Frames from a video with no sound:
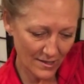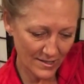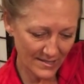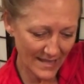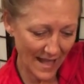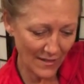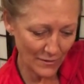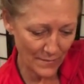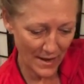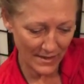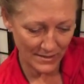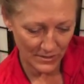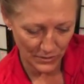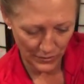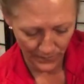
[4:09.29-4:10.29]

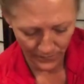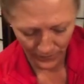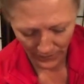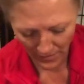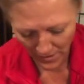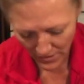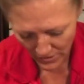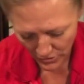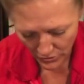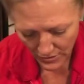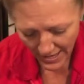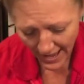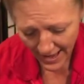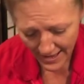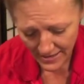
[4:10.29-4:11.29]
Saladmaster, your
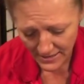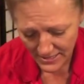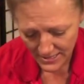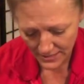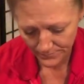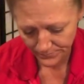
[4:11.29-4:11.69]
cakes